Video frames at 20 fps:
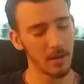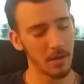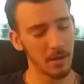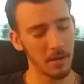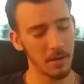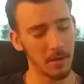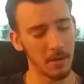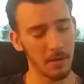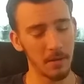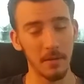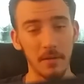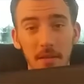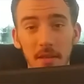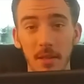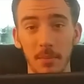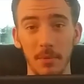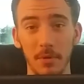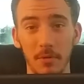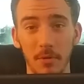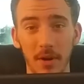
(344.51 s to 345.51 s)

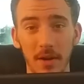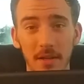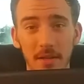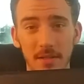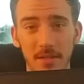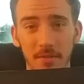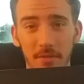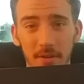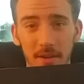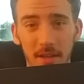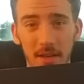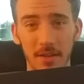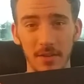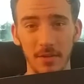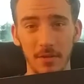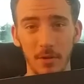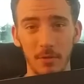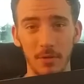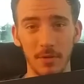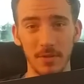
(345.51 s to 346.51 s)
That'd be great. See if I can get it
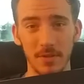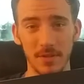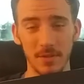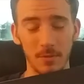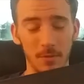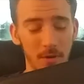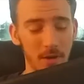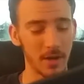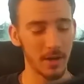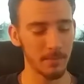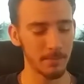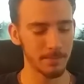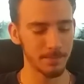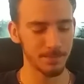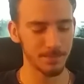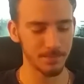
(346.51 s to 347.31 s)
to go on this little guy.